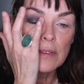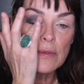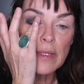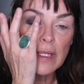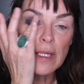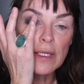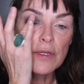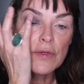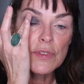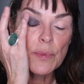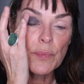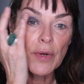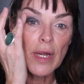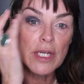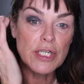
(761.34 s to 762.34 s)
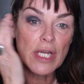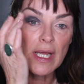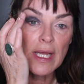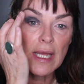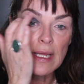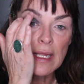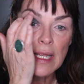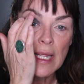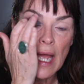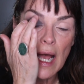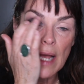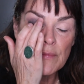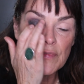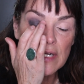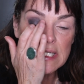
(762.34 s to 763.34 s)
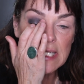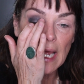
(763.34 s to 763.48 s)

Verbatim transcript: You can use a brush. I, I'm very